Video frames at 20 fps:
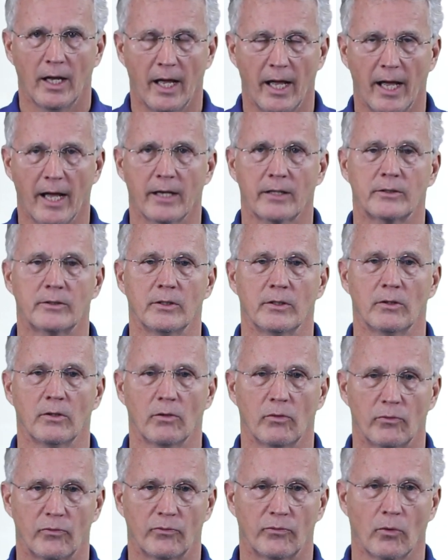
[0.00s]

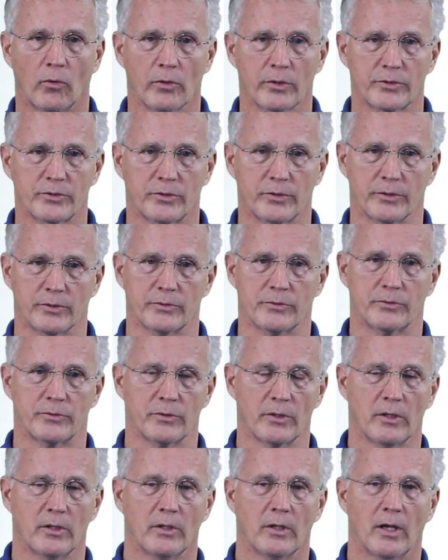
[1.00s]
acting
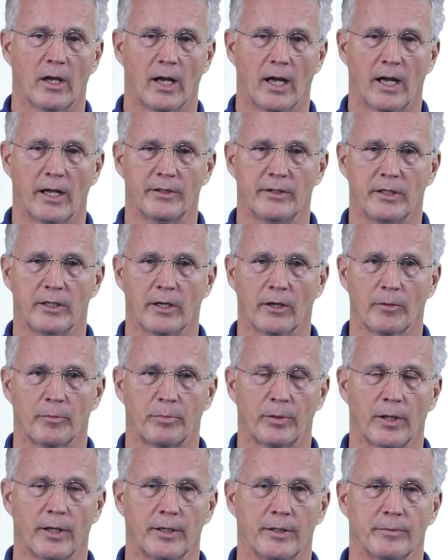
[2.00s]
forces on the
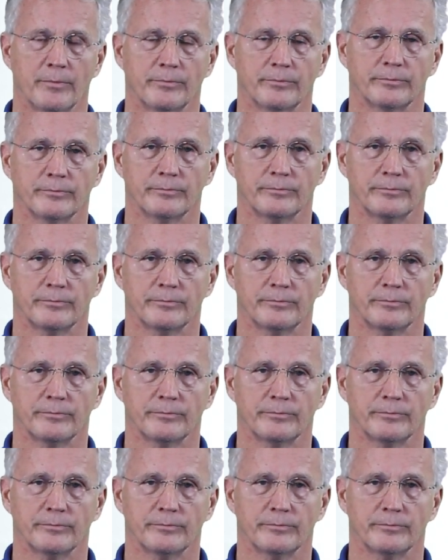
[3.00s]
airplane.